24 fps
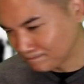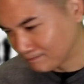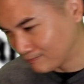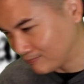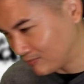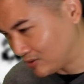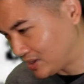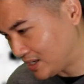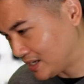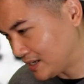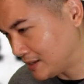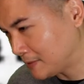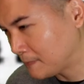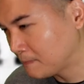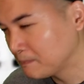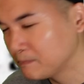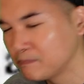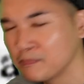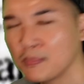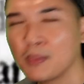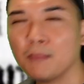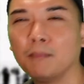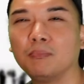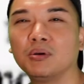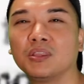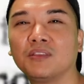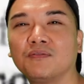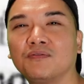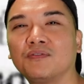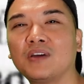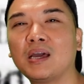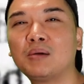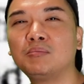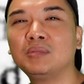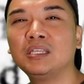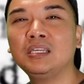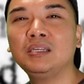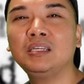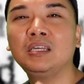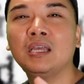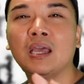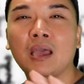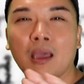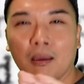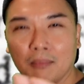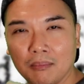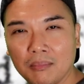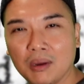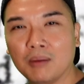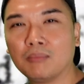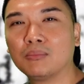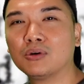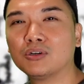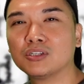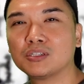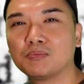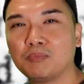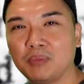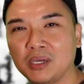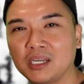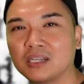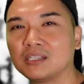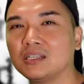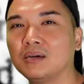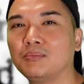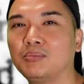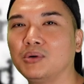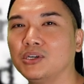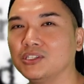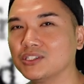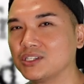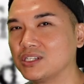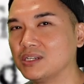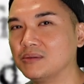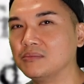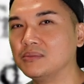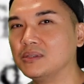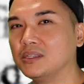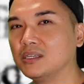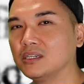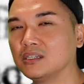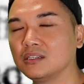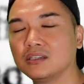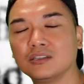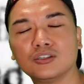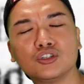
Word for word: Okay. But the family members picked up on something.